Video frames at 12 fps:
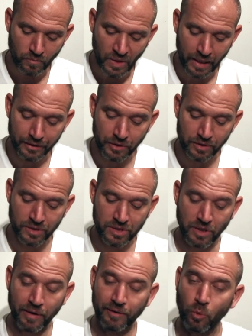And then you can
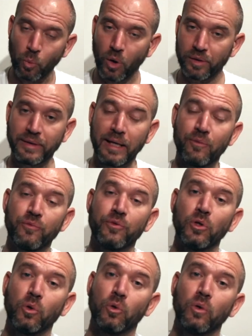decide at what depth
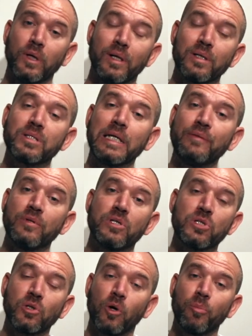your safety
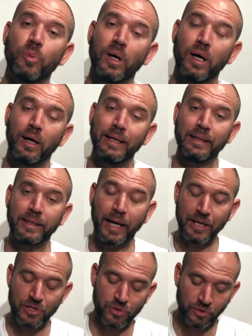stop
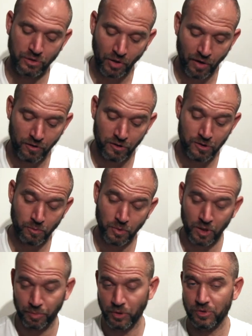engages on the dive
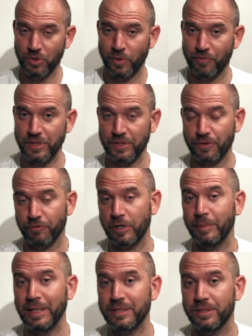computer, whether it's 3
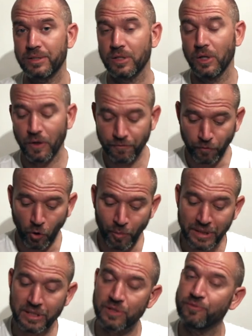meters, 4
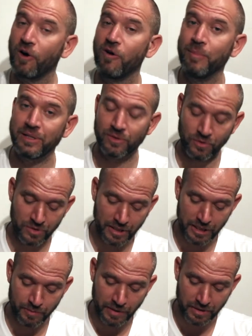meters, 5 meters, or
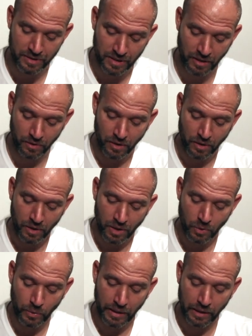6 meters. So
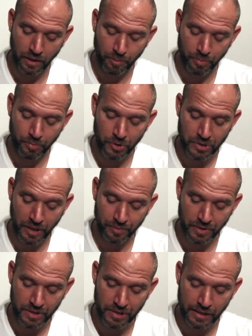we'll push that up
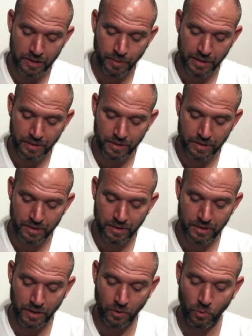to 6 meters.
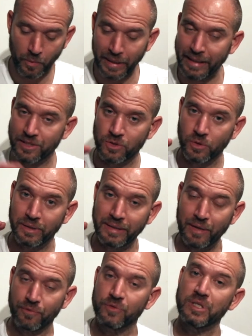So when we get to a
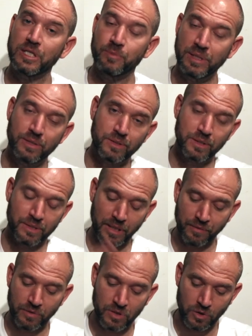depth of 6 meters, the
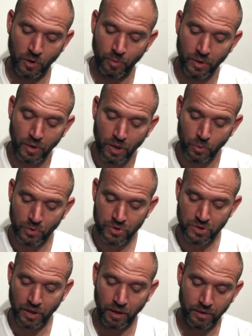safety stop will
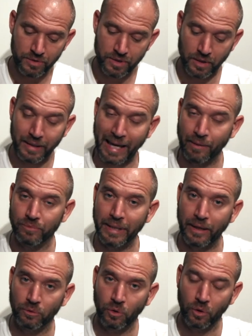start to count
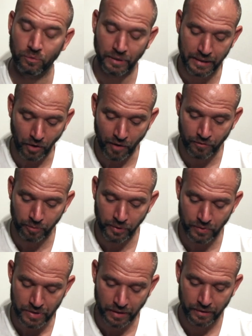down on the dive
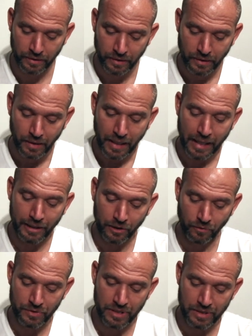computer. And you
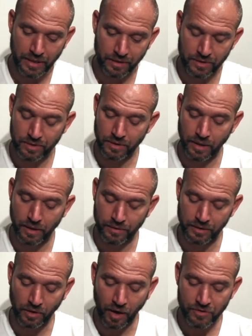can obviously set
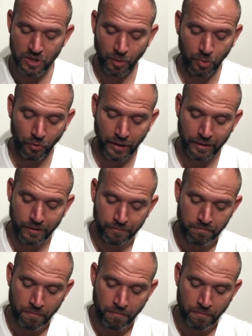the dive sample rate.